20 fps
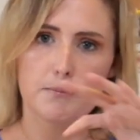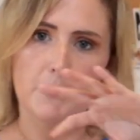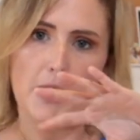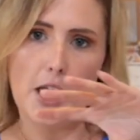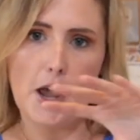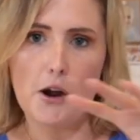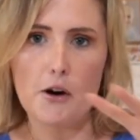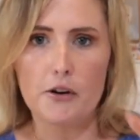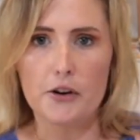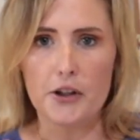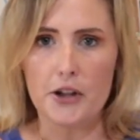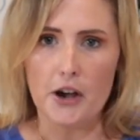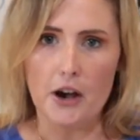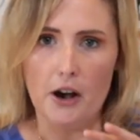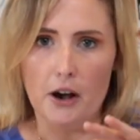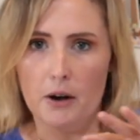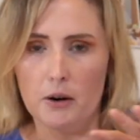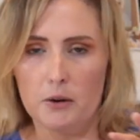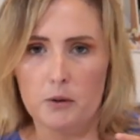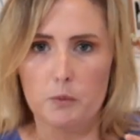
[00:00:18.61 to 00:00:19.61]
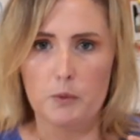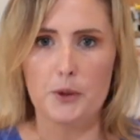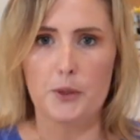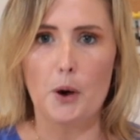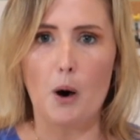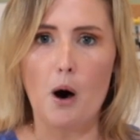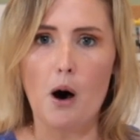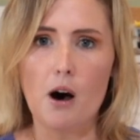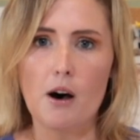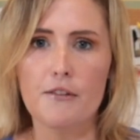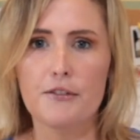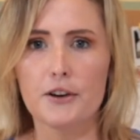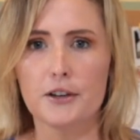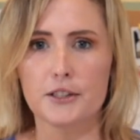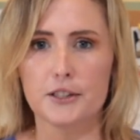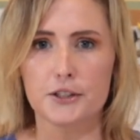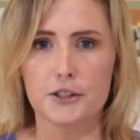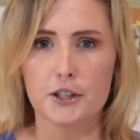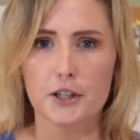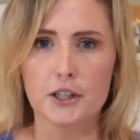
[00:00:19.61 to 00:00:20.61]
area with all of your
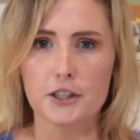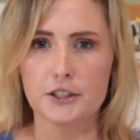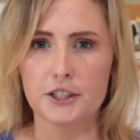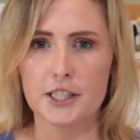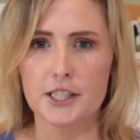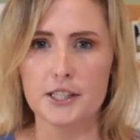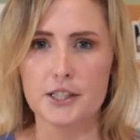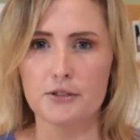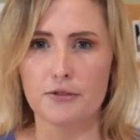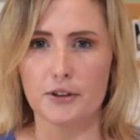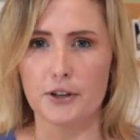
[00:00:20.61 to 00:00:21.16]
detergents